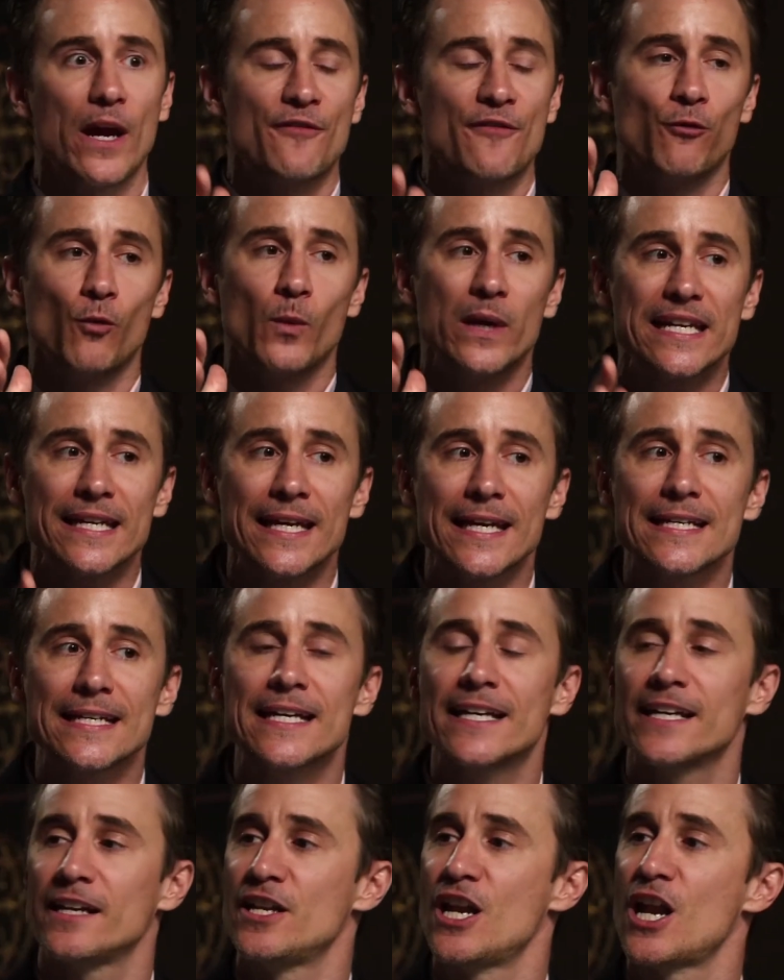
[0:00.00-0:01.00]
if we can
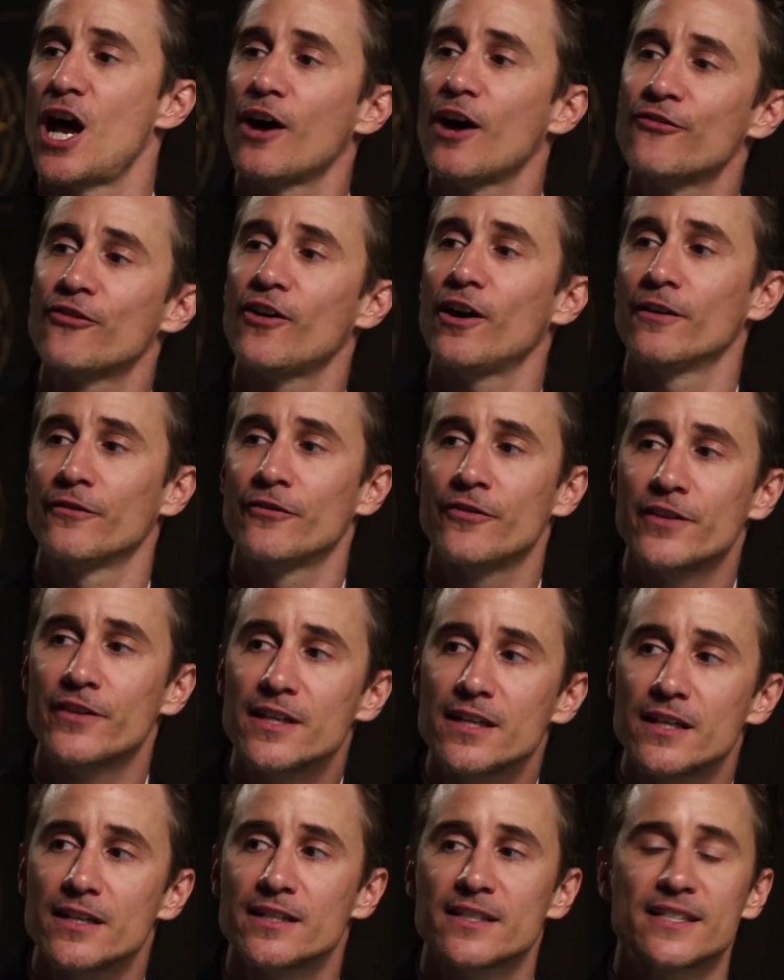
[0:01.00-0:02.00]
get enough of
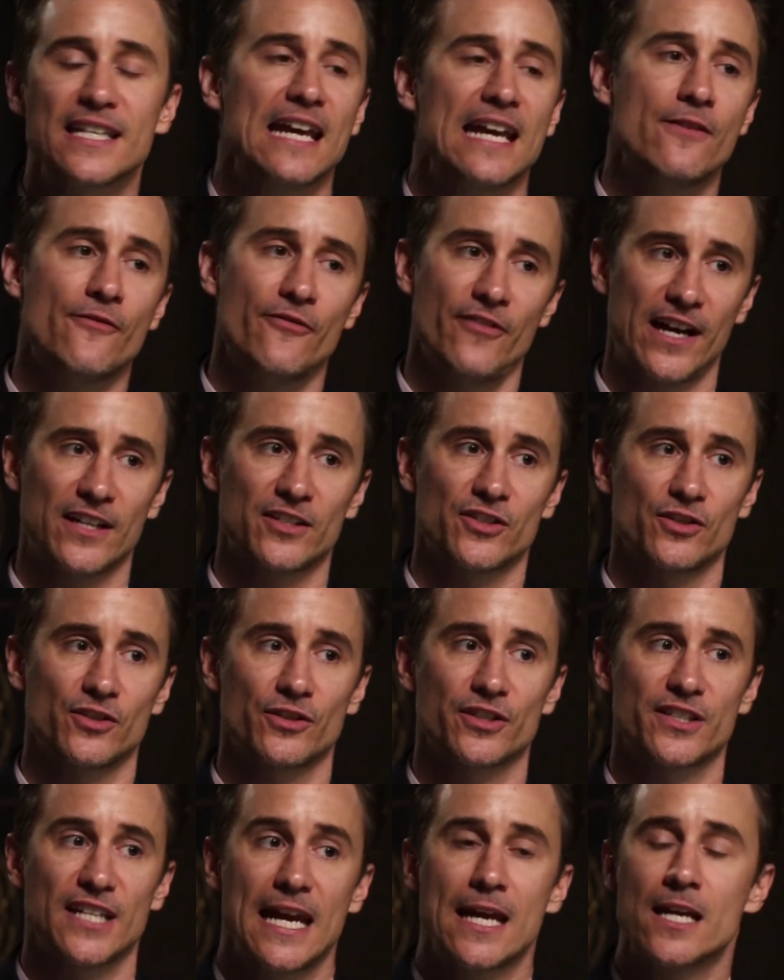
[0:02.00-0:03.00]
these
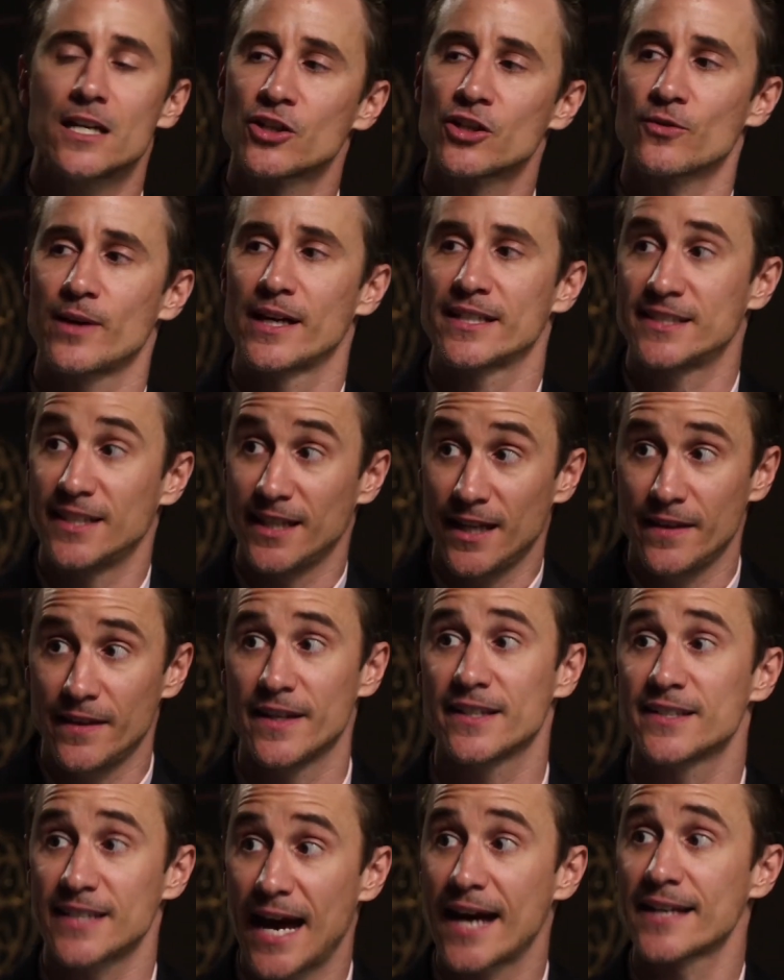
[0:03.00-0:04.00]
investors interested in
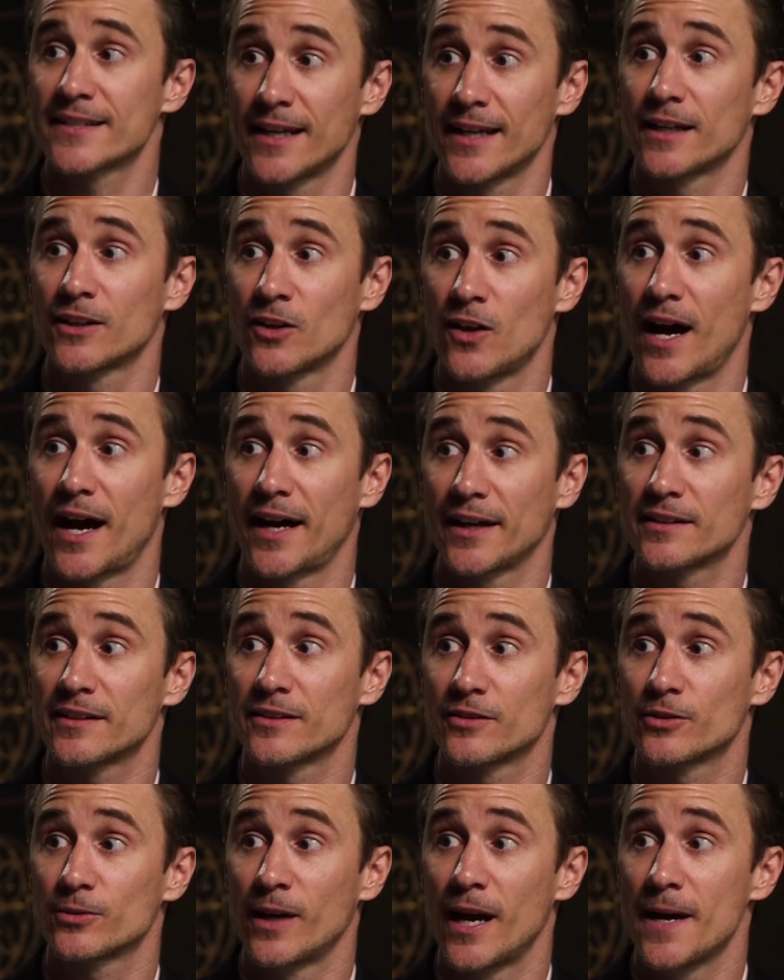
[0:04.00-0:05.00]
this asset
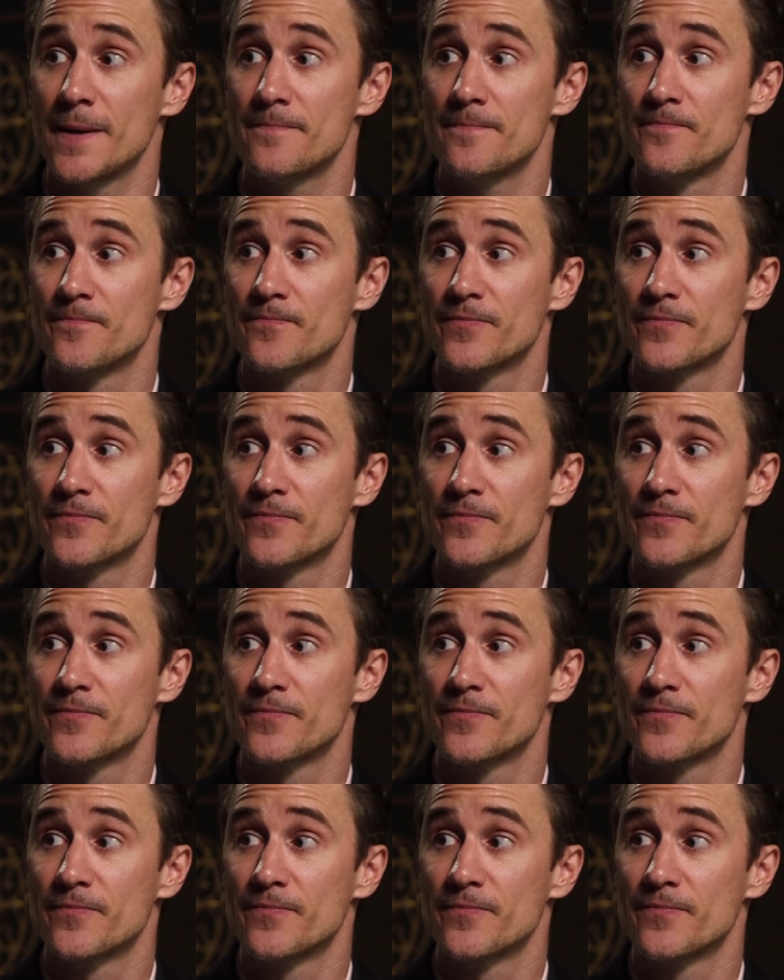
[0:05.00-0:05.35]
class, right?